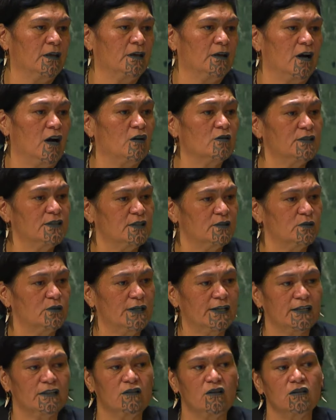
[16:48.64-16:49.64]
Aotearoa
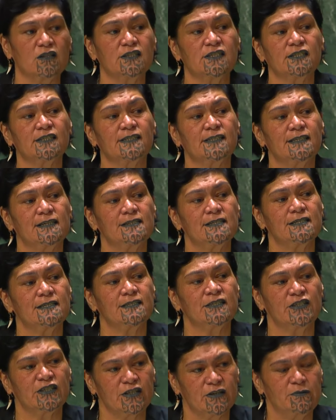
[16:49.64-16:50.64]
acknowledges the
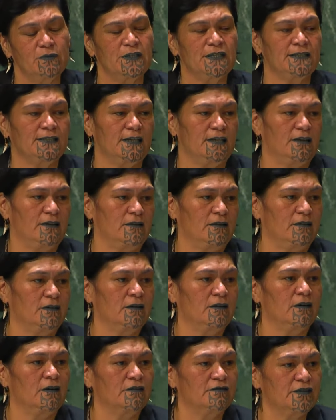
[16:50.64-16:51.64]
legitimacy
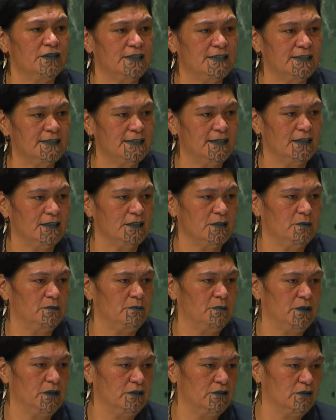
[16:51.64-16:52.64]
of distinct
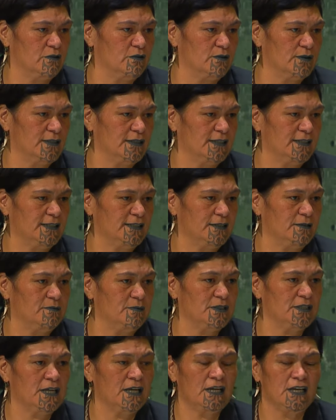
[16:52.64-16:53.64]
political
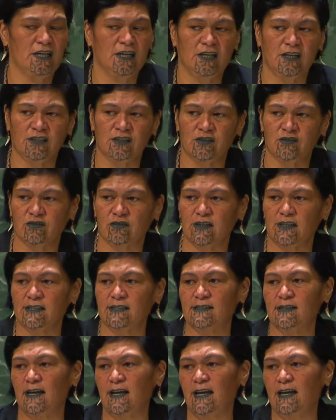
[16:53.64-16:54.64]
systems,
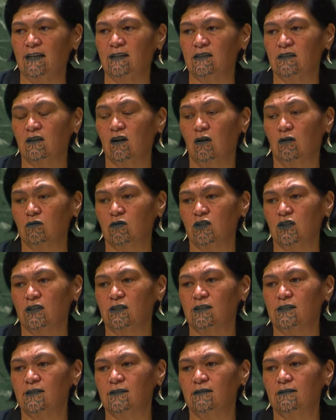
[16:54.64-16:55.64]
histories, and
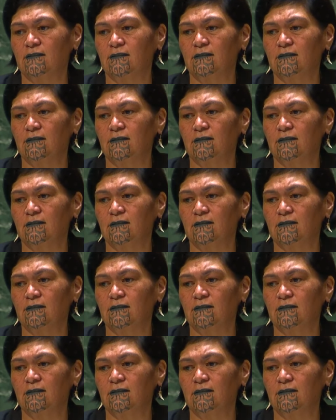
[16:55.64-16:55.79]
cultures.